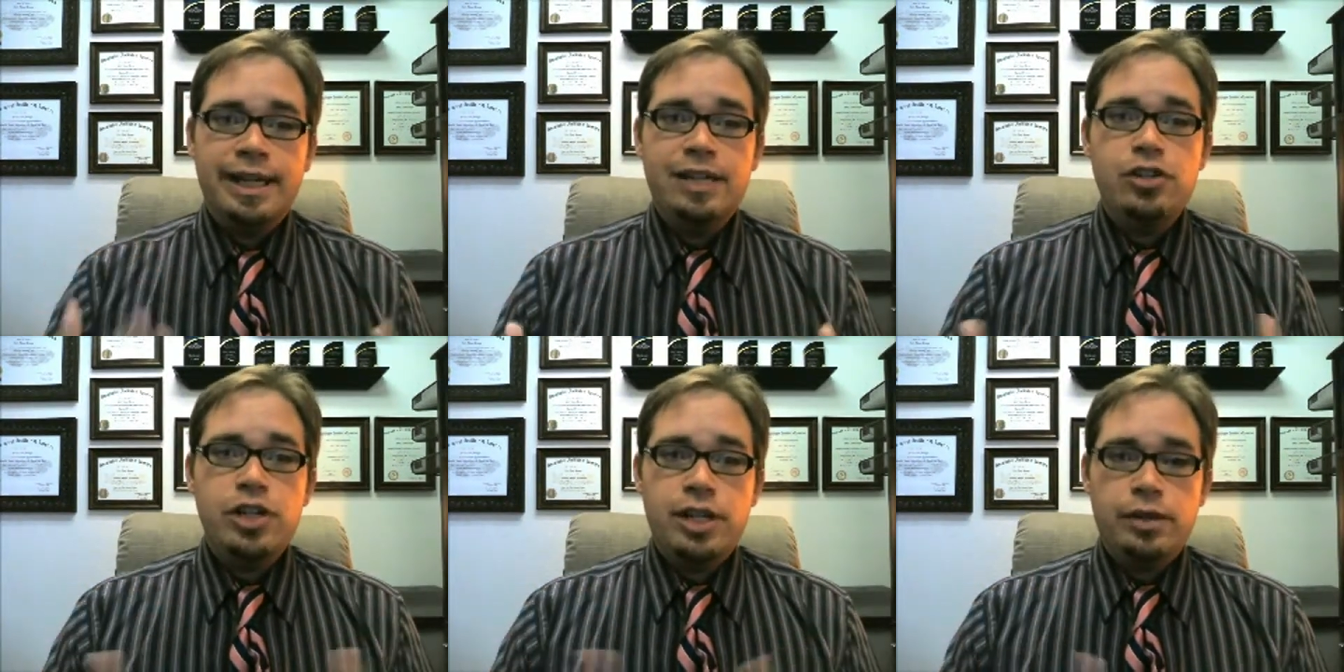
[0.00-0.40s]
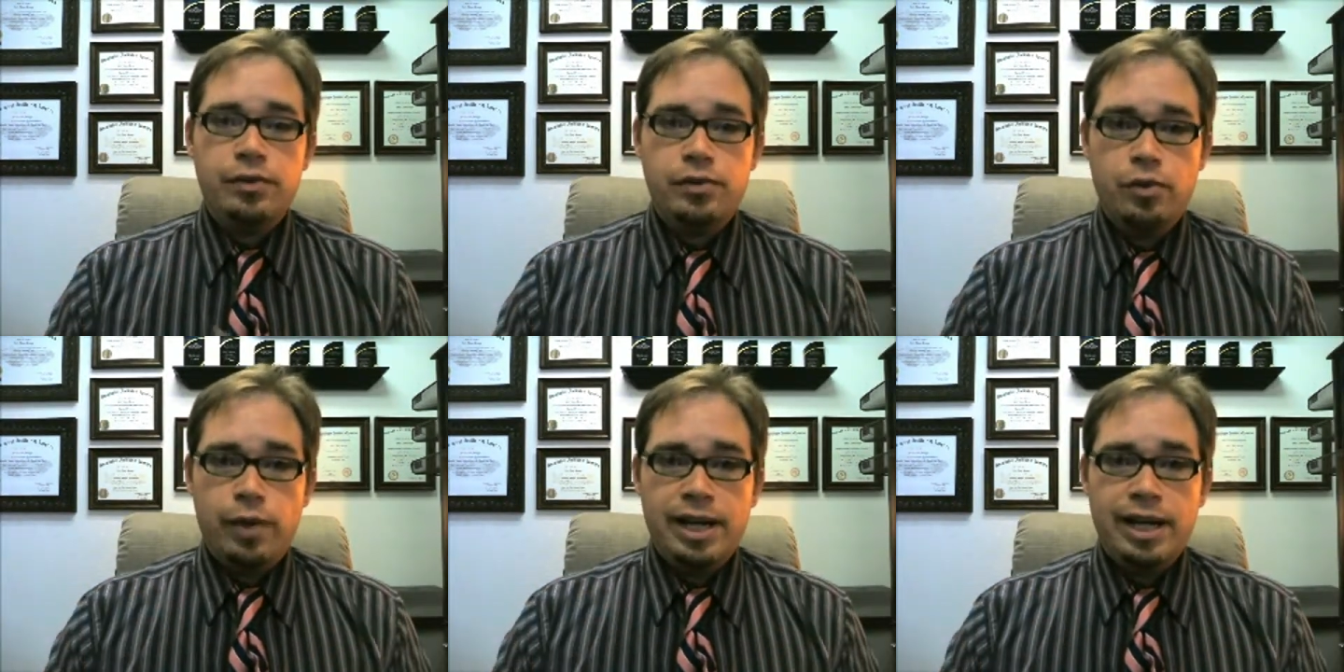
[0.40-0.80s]

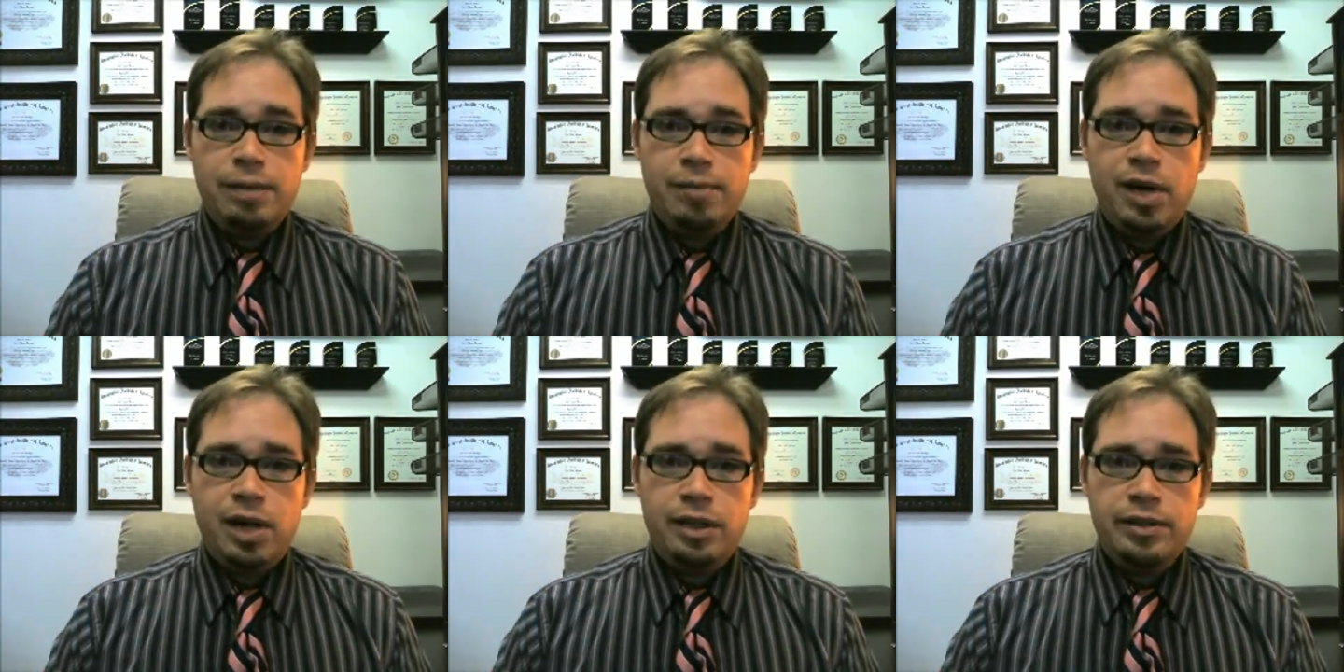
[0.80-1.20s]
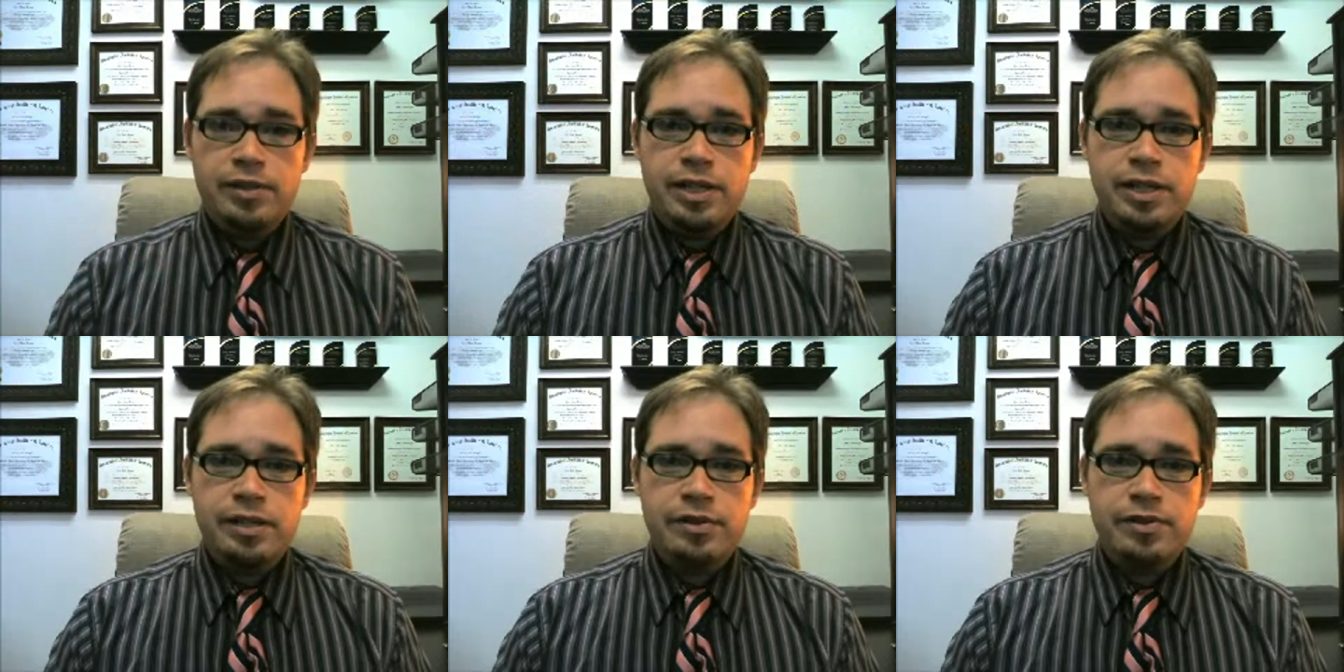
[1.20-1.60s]
EGL's grading
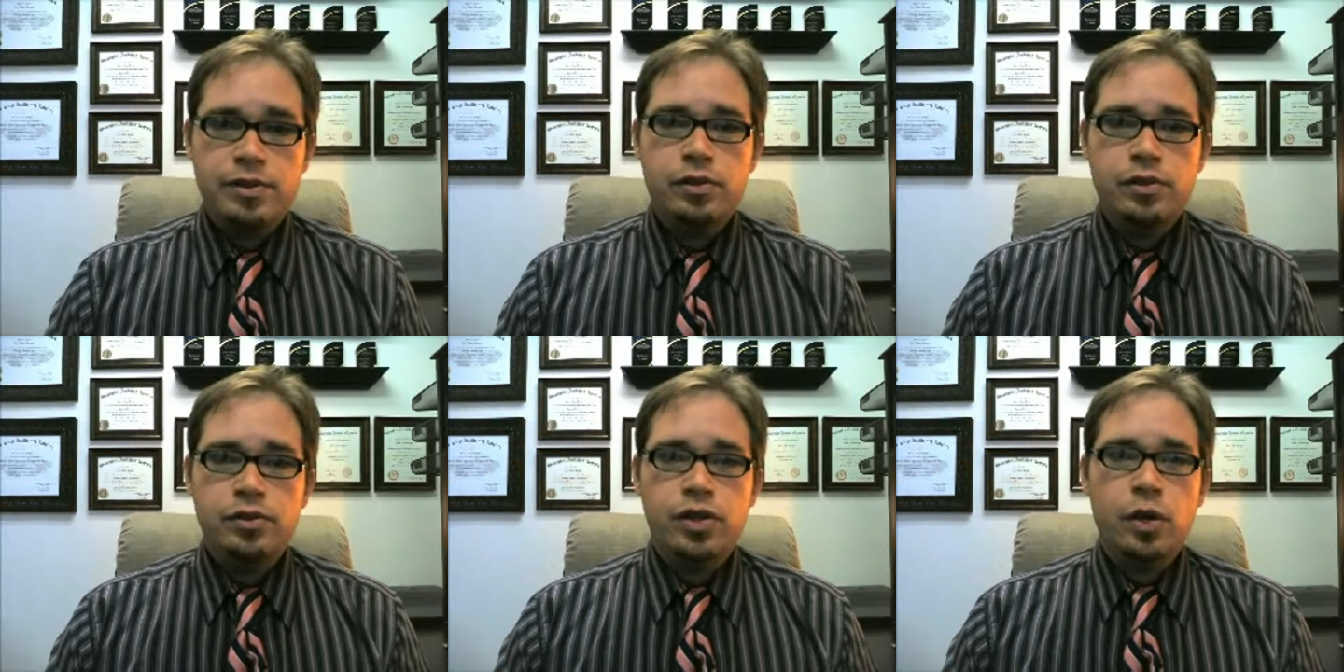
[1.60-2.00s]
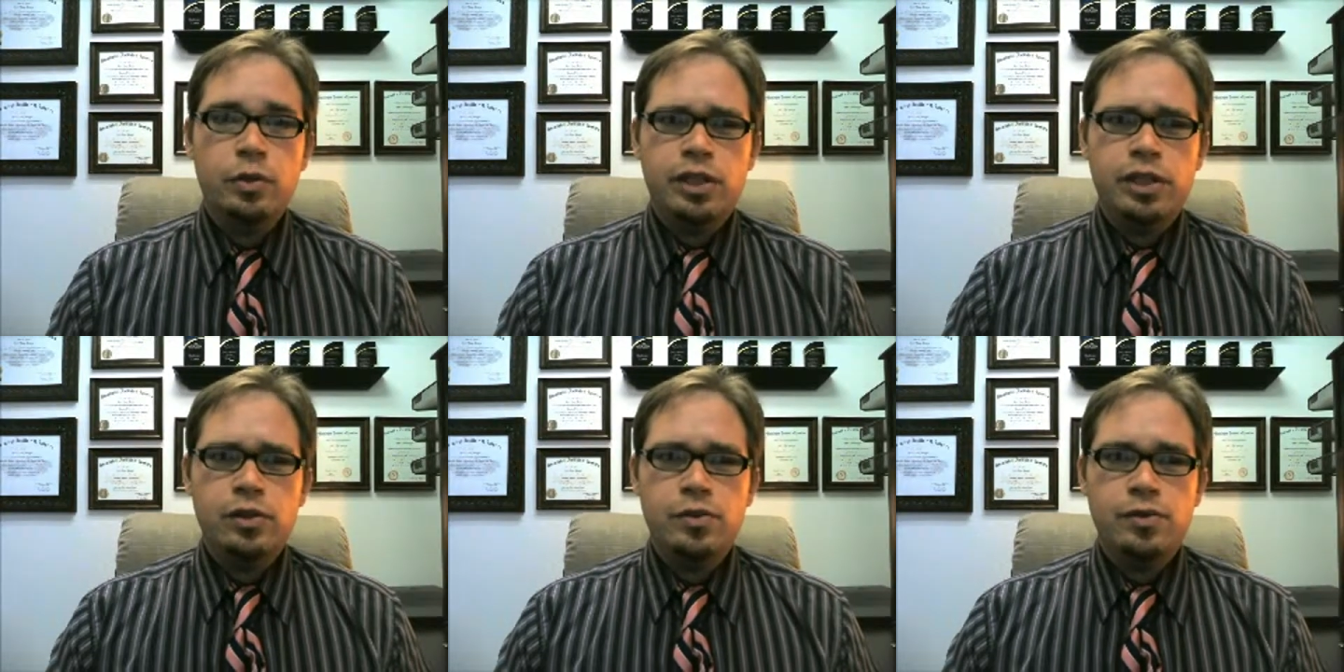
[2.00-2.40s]
policies
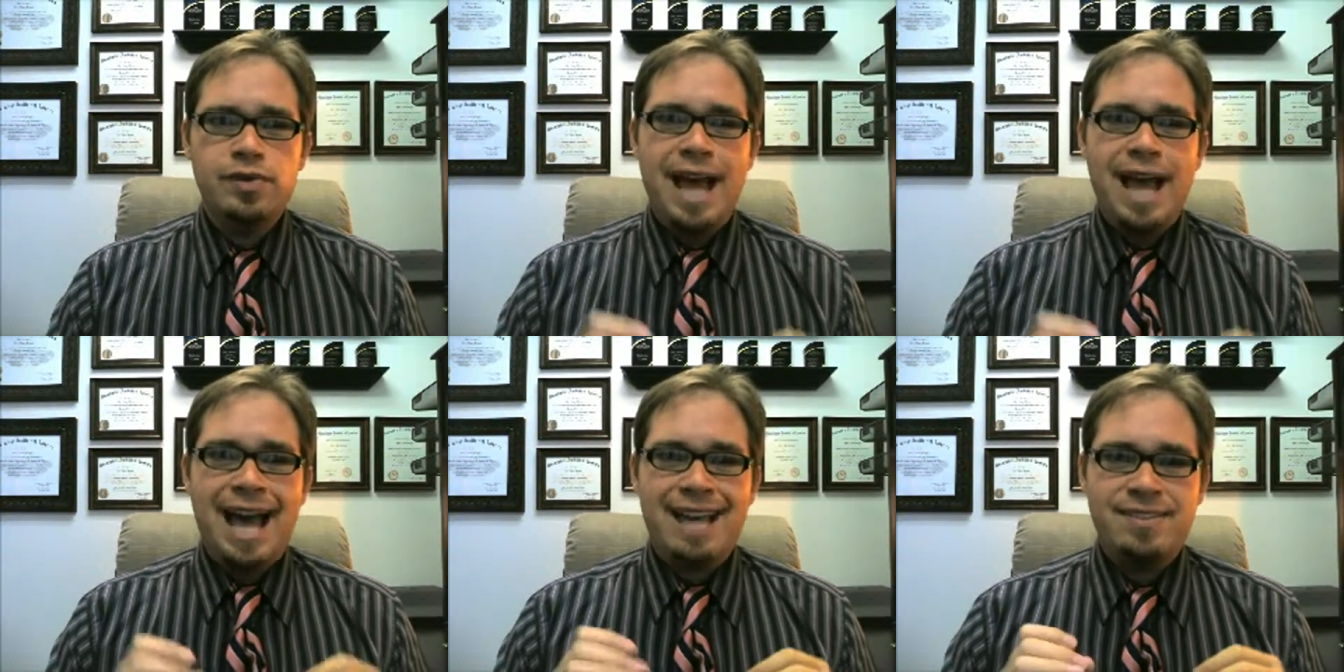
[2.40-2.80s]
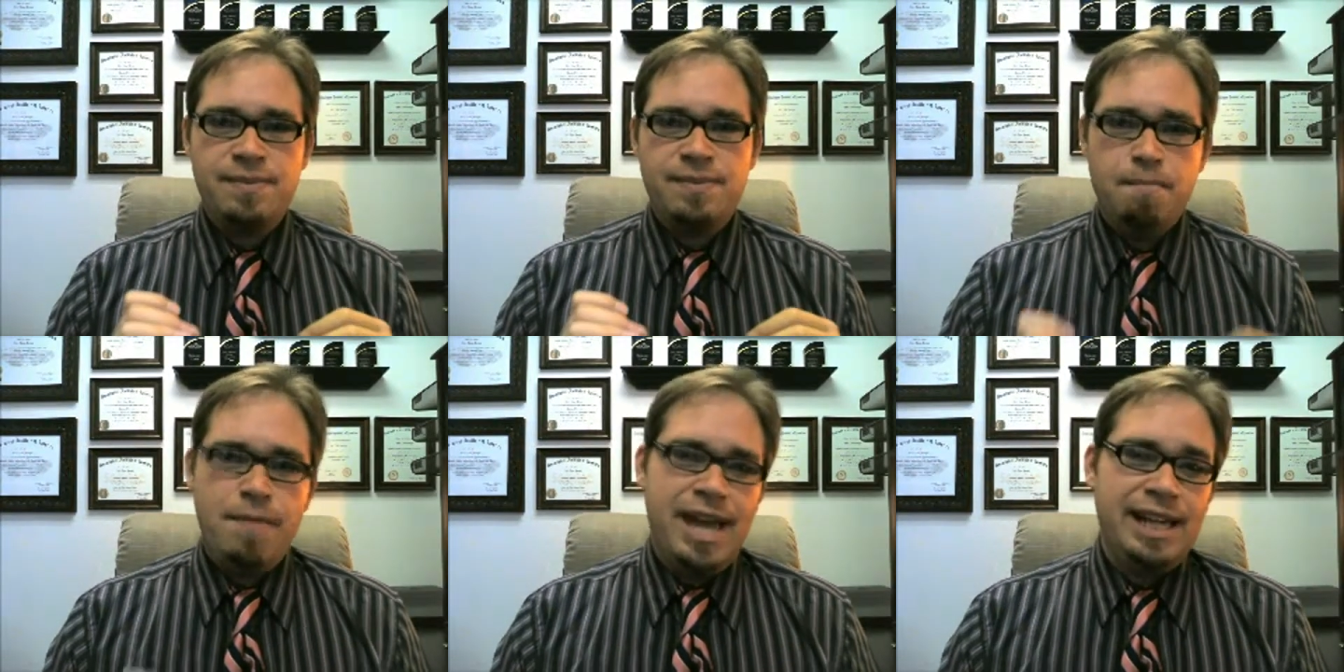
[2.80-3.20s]
don't use
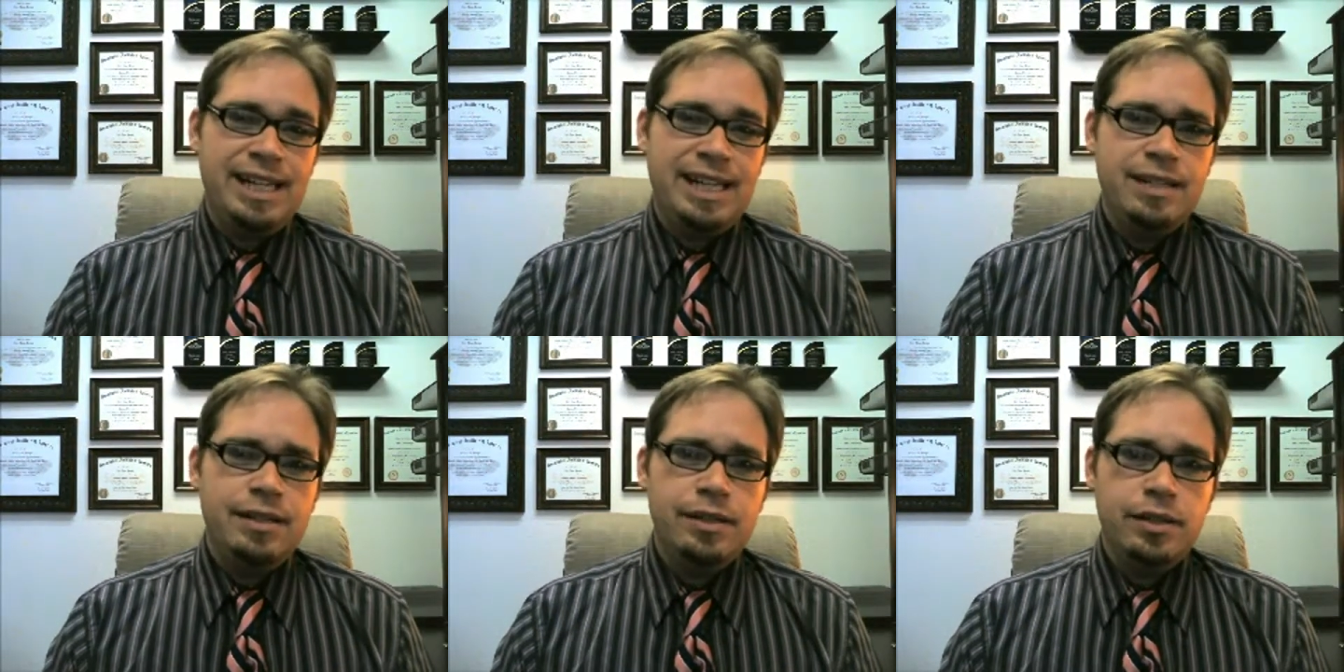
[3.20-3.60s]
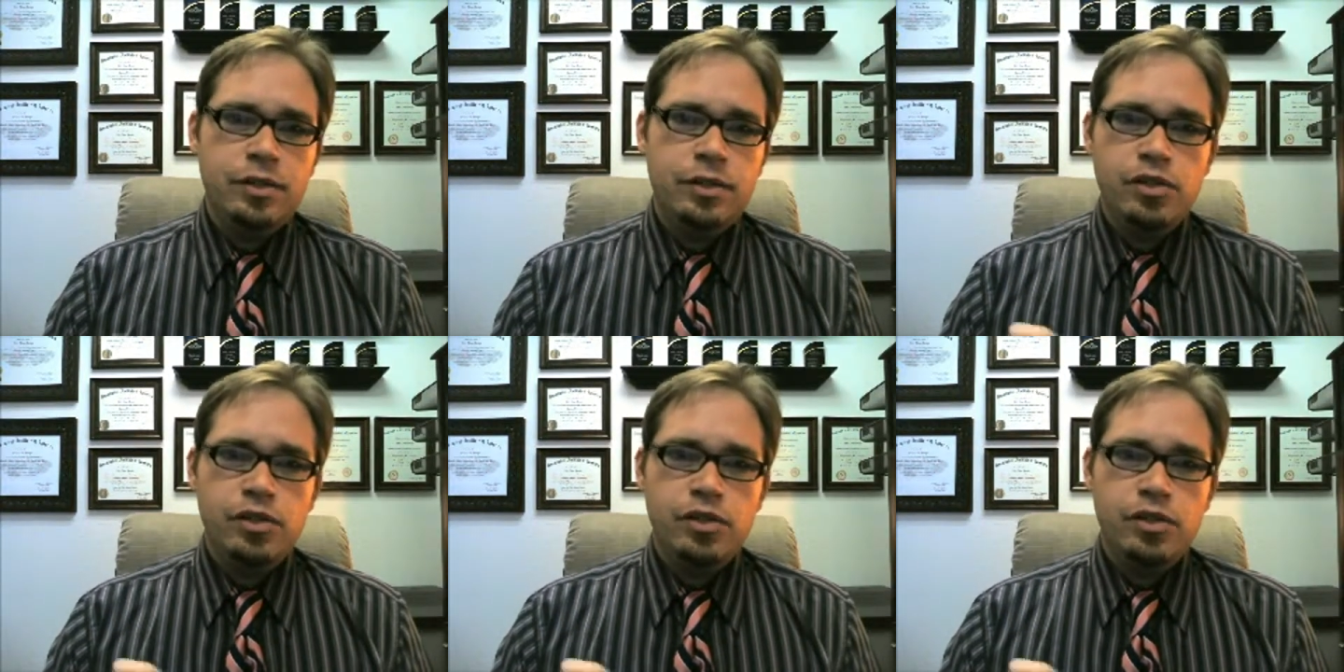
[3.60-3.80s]
as many